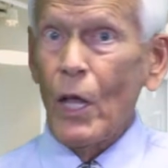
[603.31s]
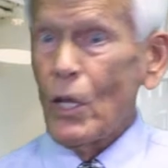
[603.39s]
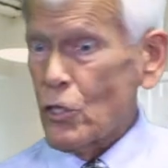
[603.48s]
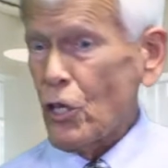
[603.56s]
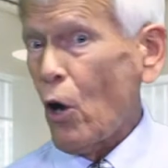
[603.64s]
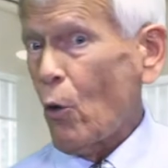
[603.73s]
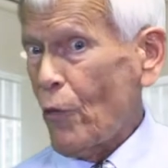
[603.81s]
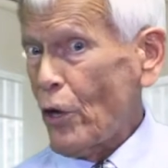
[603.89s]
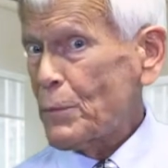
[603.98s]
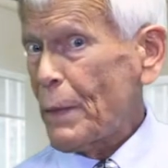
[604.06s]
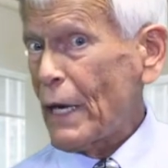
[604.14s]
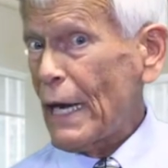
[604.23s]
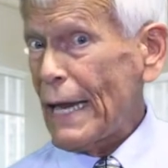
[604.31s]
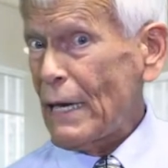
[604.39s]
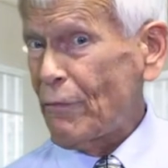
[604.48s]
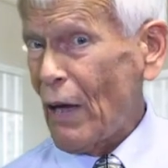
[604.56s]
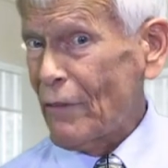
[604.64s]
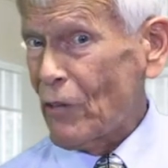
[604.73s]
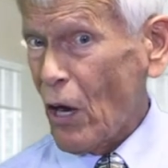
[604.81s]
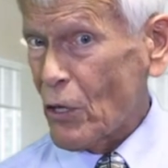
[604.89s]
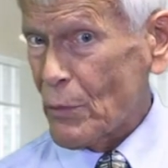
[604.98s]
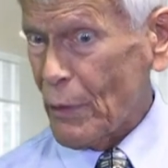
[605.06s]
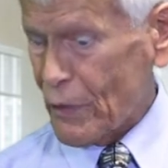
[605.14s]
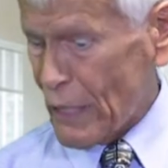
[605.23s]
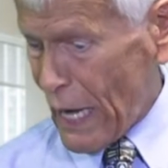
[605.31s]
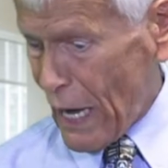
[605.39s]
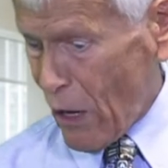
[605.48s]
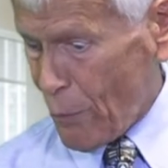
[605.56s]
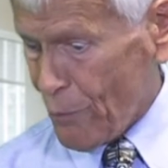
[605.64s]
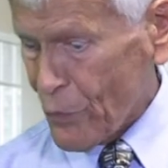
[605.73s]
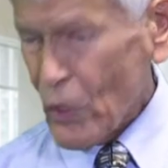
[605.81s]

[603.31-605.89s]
So they're spending $85 a month now,